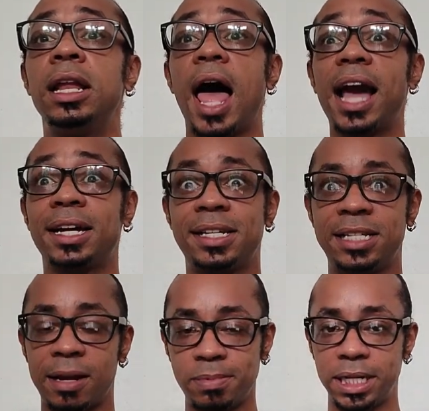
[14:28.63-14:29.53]

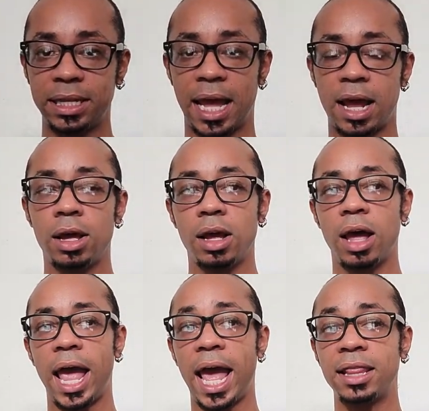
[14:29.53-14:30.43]
accepting that,
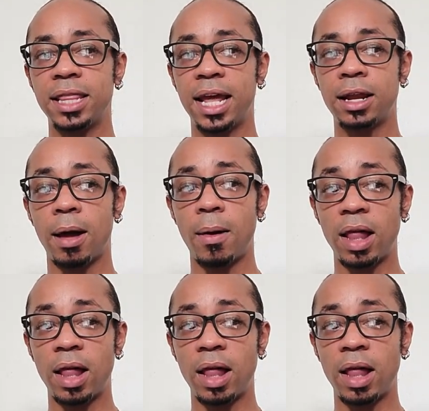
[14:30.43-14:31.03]
and then